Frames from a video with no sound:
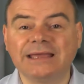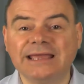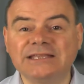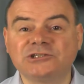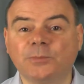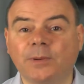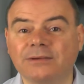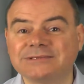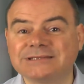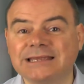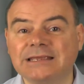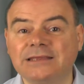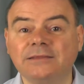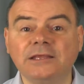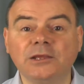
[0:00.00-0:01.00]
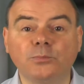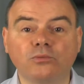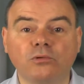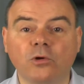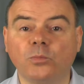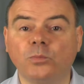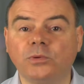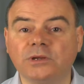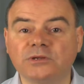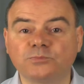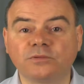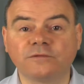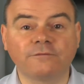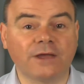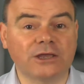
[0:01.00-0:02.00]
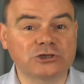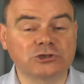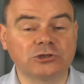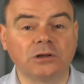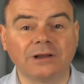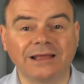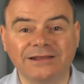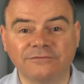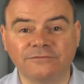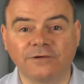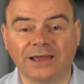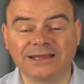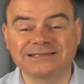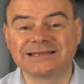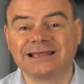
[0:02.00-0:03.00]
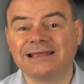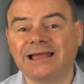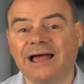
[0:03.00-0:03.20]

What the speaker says: it's about taking the appropriate professional advice.